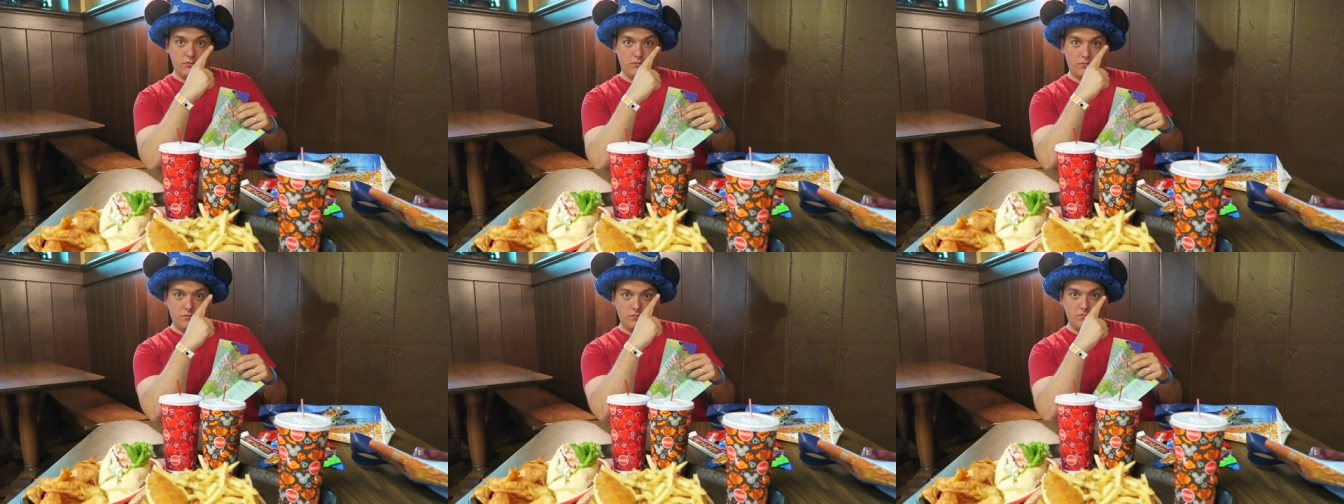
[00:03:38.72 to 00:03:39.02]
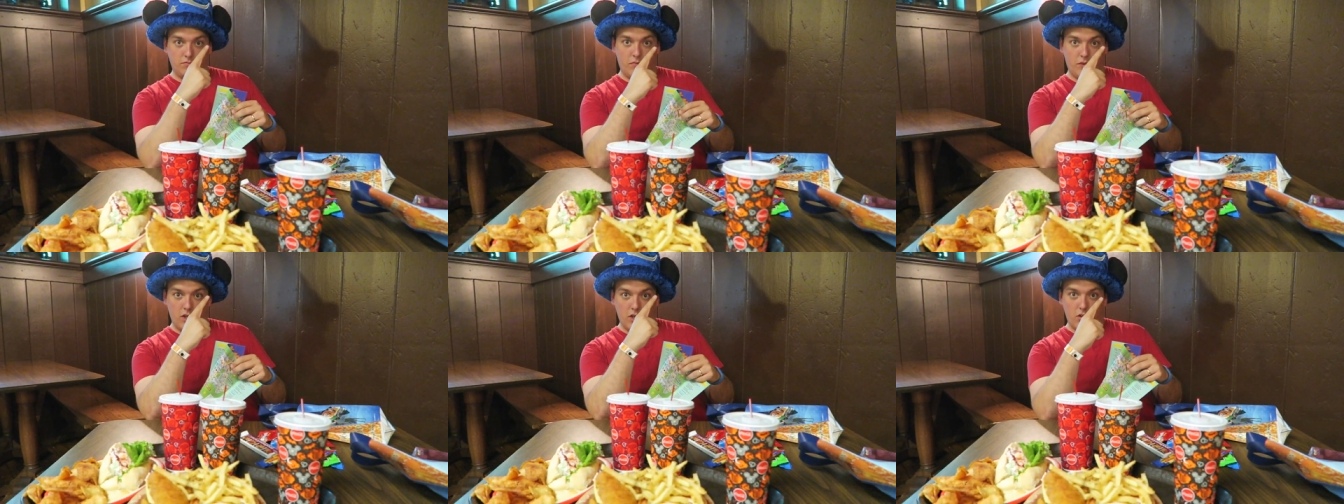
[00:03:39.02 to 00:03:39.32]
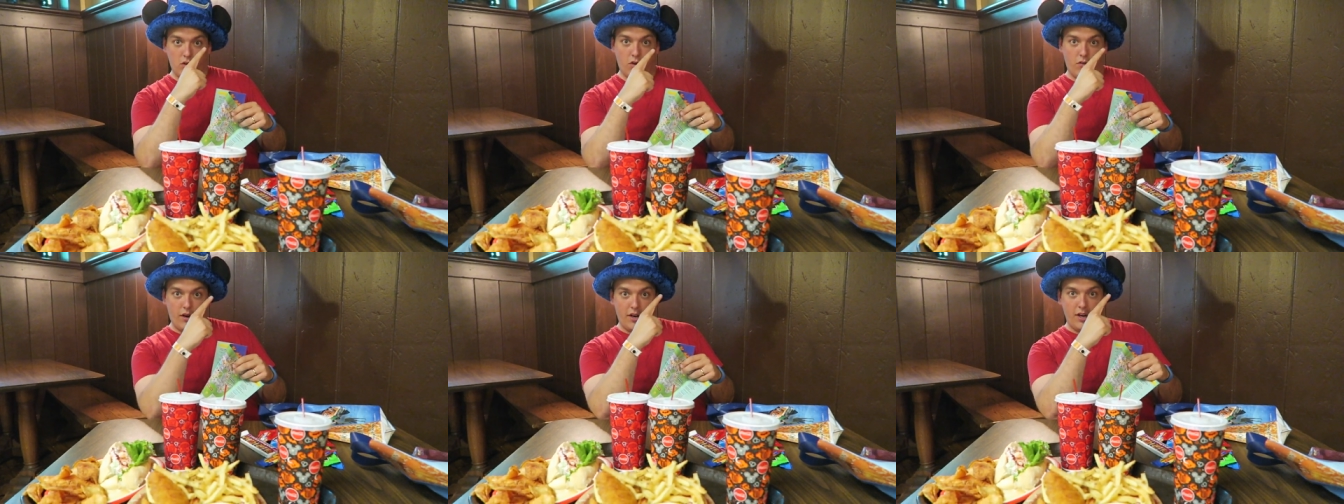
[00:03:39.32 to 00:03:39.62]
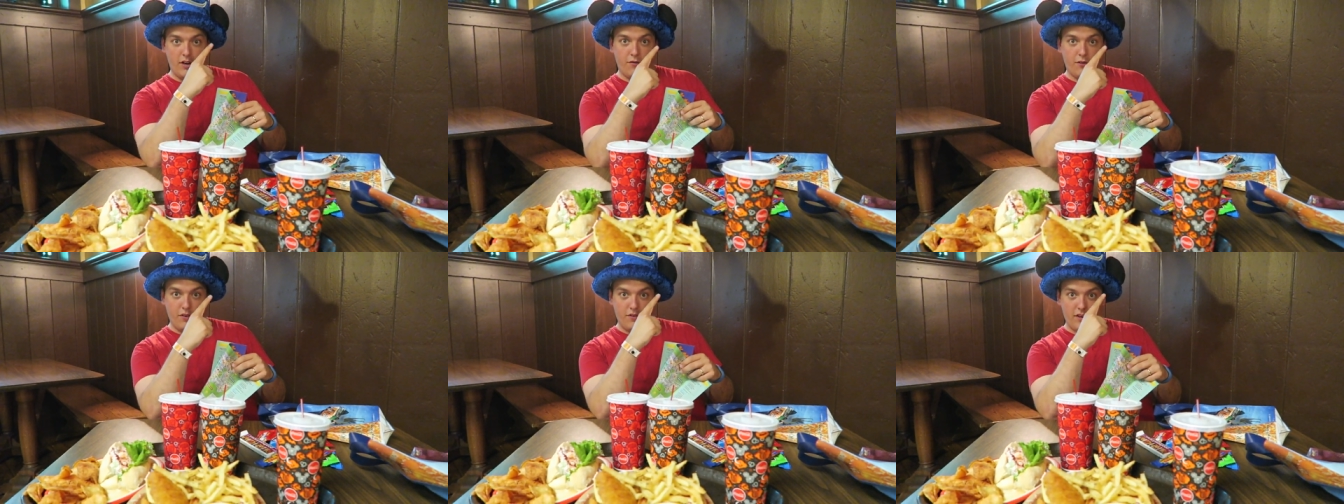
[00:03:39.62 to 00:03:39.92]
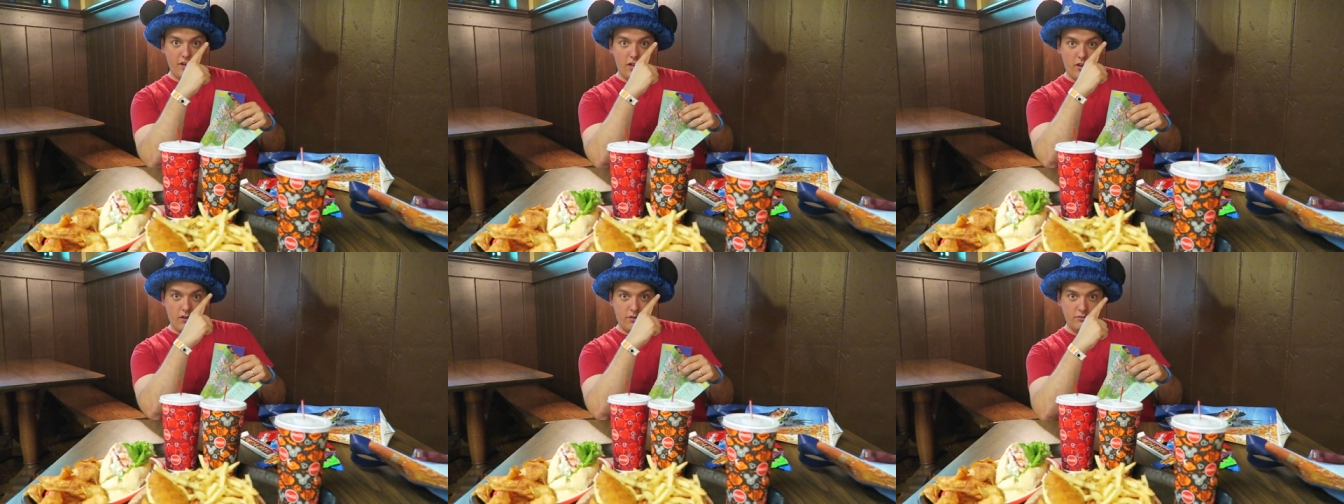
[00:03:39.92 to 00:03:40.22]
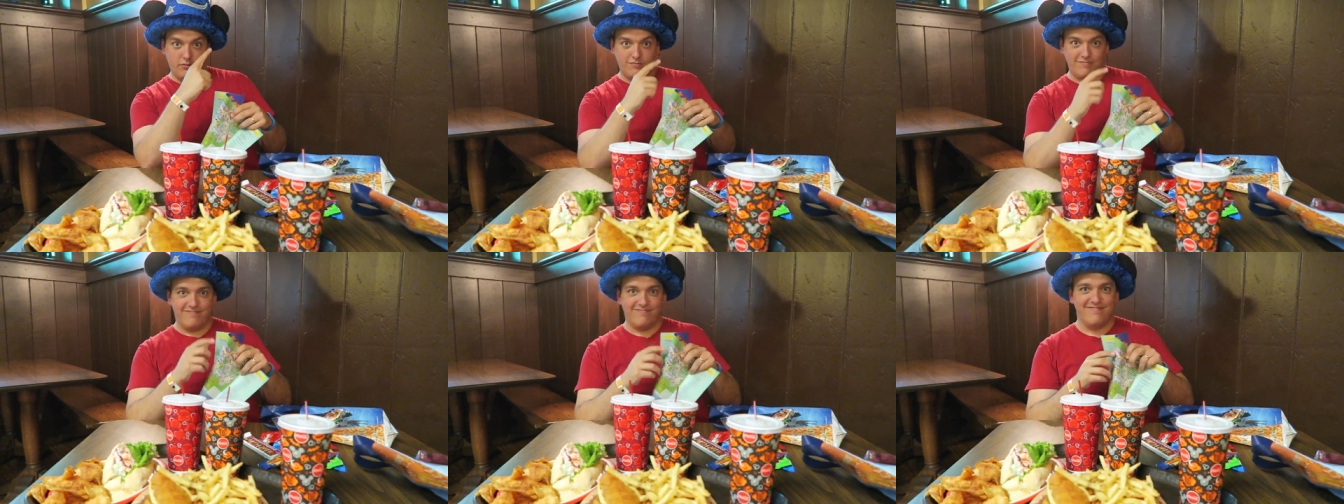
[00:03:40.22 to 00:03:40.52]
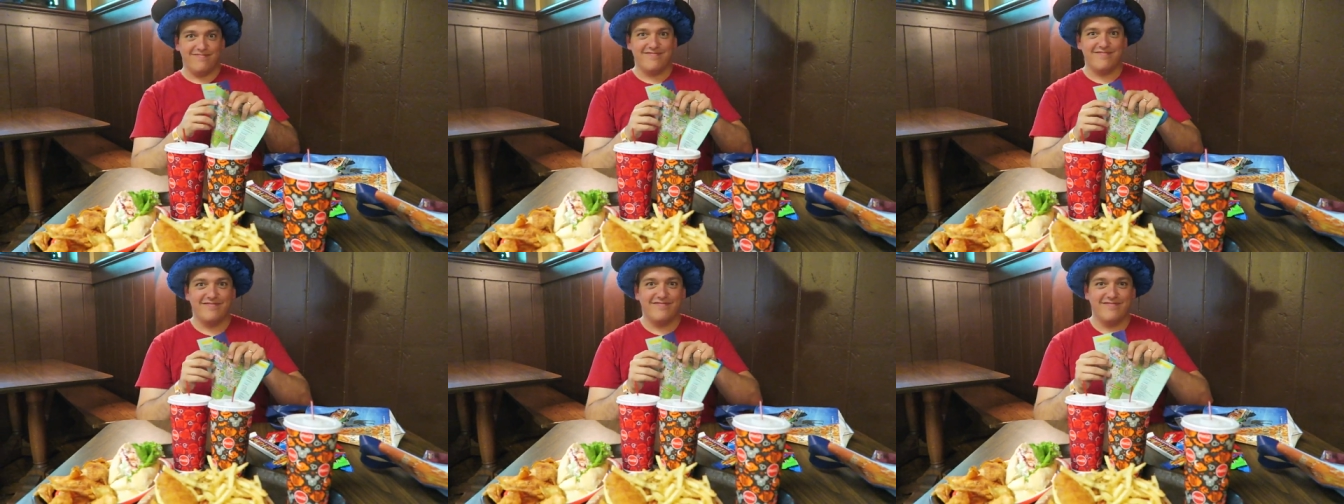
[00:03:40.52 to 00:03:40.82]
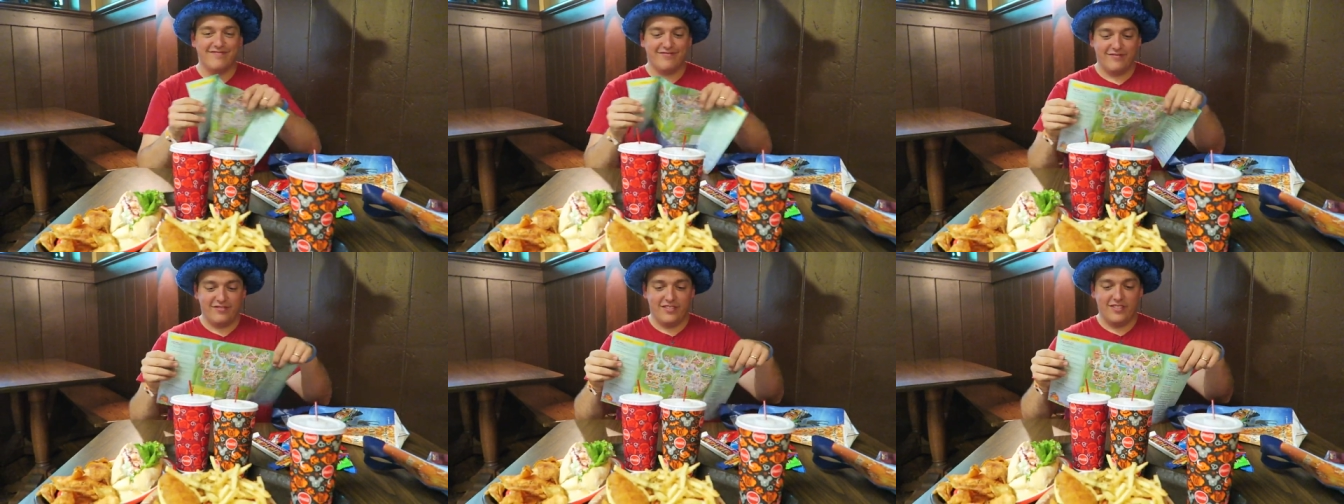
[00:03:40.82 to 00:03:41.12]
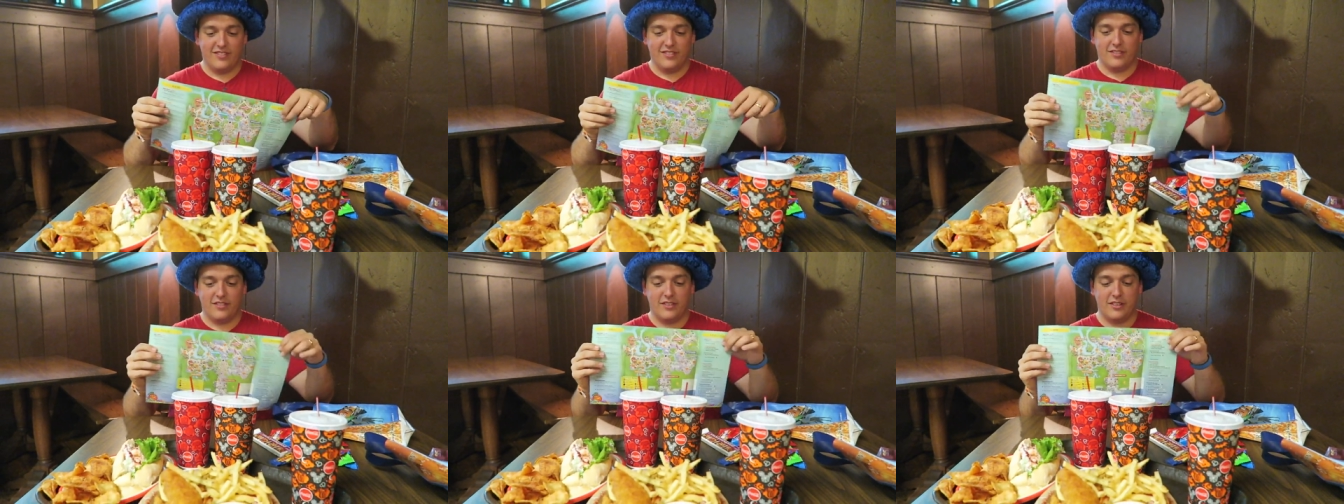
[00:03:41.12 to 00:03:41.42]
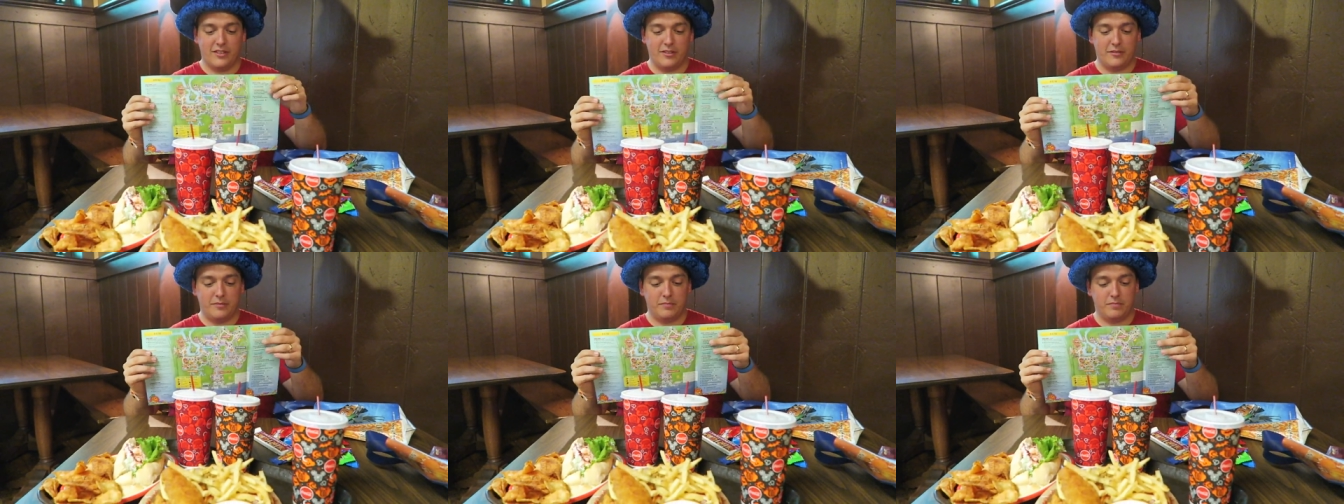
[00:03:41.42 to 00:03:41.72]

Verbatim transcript: What? Oh, yeah. And,